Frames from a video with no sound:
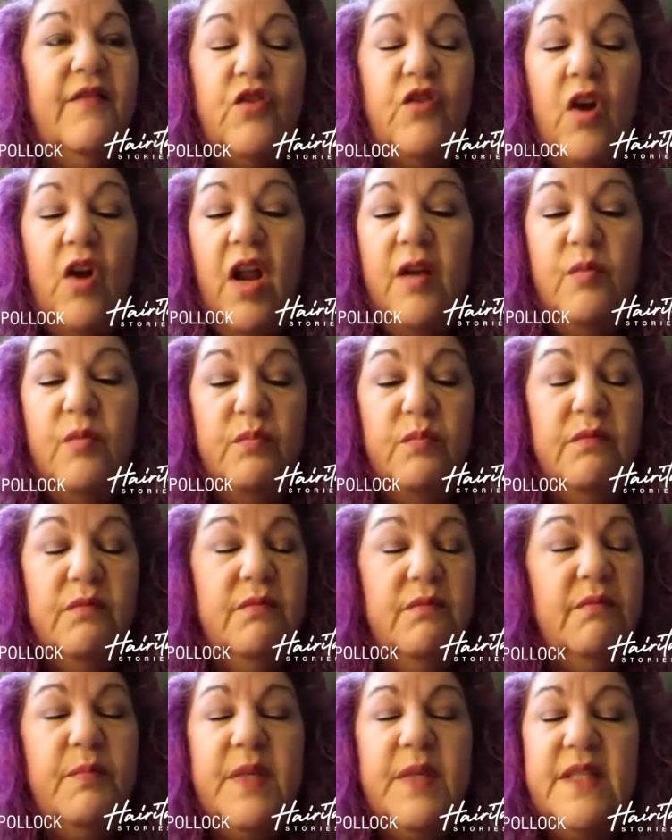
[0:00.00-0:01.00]
tried
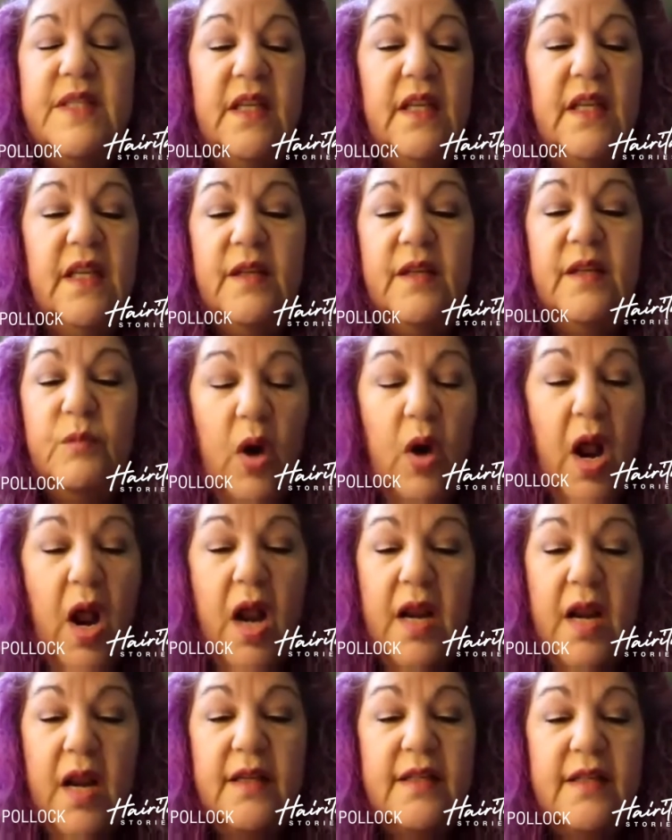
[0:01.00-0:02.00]
bazillion
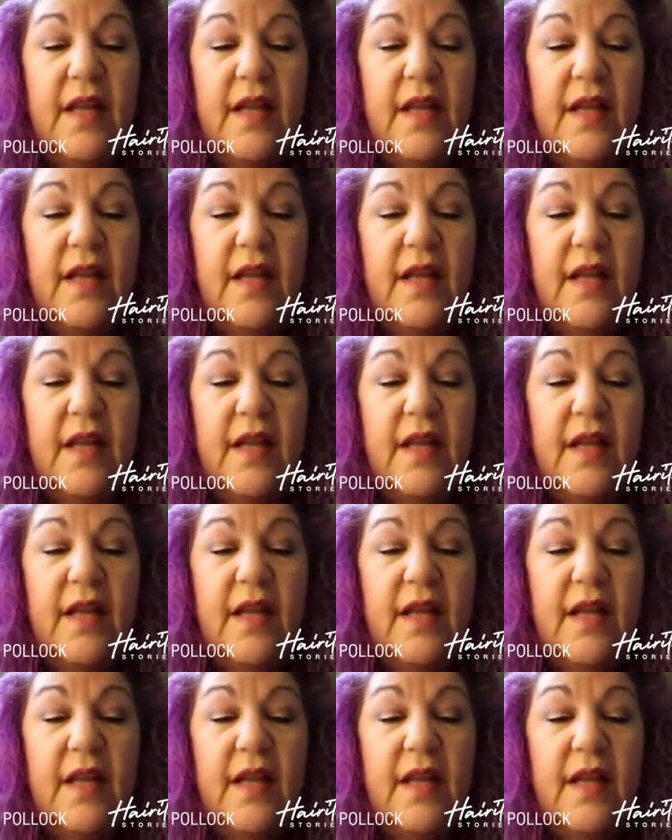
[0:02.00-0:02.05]
products.